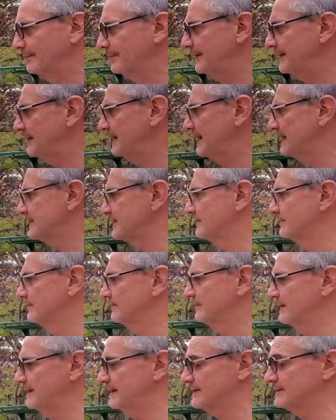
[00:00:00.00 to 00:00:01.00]
it
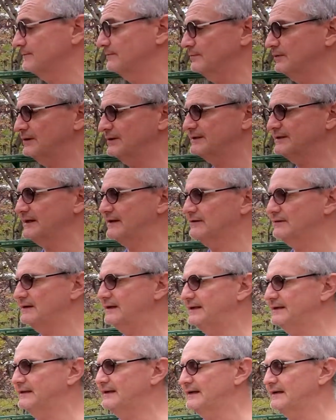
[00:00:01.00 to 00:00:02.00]
hasn't worked out
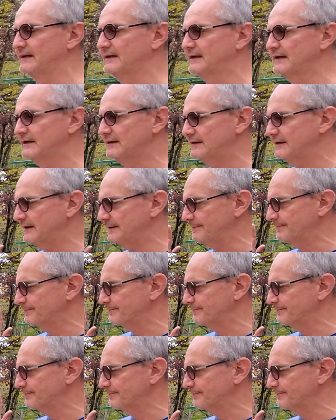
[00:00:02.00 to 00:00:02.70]
like that. The